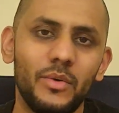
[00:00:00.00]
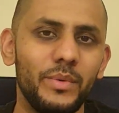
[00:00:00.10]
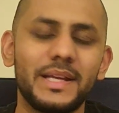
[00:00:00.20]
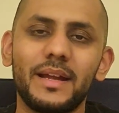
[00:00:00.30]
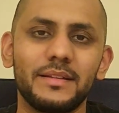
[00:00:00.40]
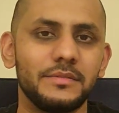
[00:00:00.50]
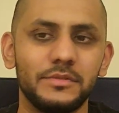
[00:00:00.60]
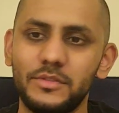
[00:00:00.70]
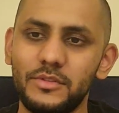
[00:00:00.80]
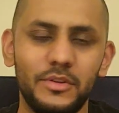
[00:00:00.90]
We
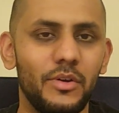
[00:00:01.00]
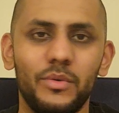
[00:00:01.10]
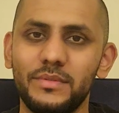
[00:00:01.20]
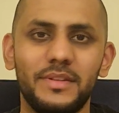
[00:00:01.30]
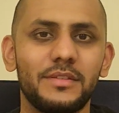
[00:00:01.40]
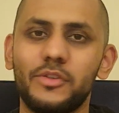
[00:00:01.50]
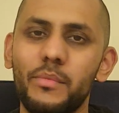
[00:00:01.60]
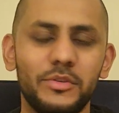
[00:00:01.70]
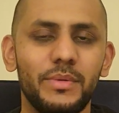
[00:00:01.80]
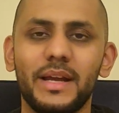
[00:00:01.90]
can, there's
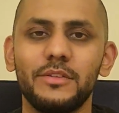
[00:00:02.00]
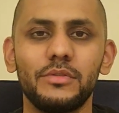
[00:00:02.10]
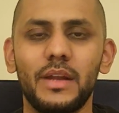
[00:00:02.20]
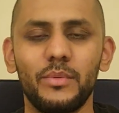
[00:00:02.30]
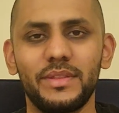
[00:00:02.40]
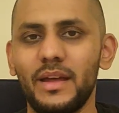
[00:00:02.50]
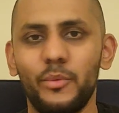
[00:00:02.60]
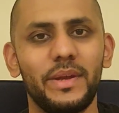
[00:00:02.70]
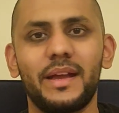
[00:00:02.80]
so much we can do now with that.